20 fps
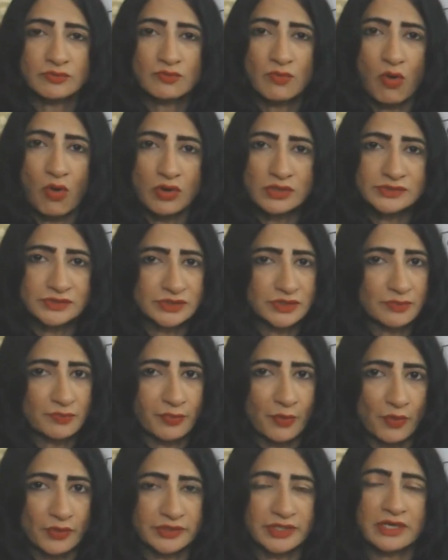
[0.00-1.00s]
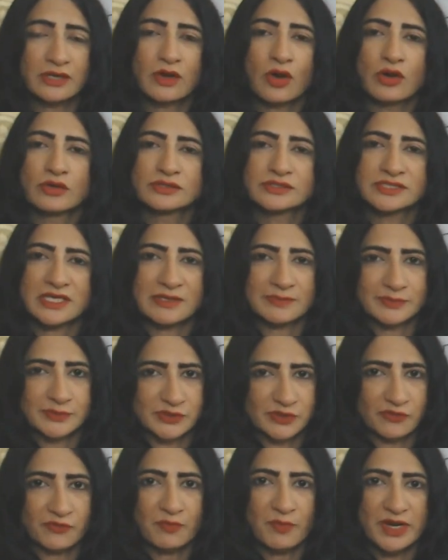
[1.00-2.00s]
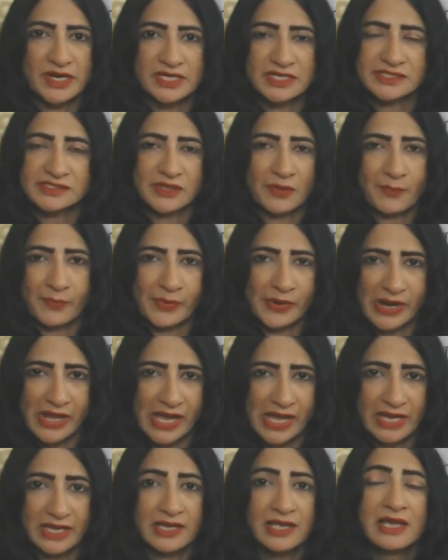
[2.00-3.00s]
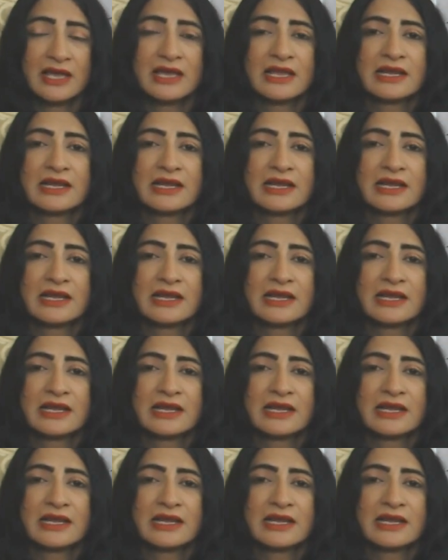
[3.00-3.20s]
most important concept of money supply,